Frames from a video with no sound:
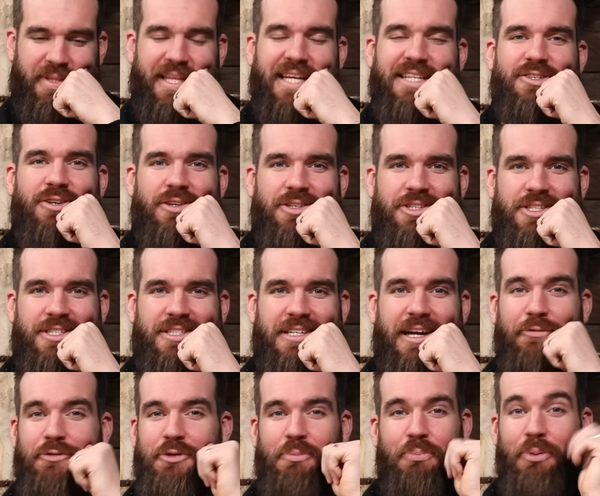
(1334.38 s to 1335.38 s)
but that's not just
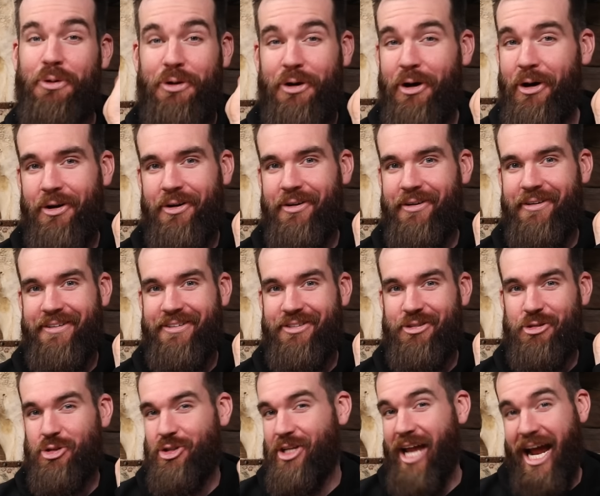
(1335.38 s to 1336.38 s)
stuff you put on
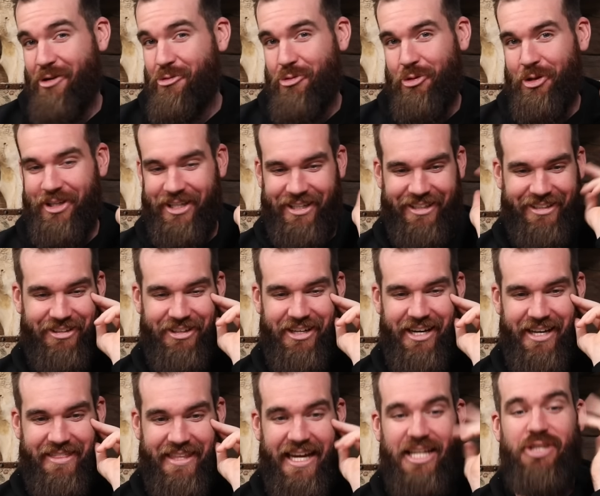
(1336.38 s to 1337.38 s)
just naturally, all
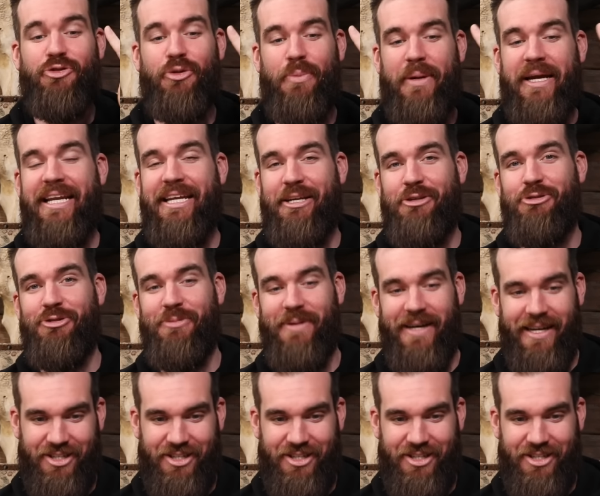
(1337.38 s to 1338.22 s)
right? That's from eating too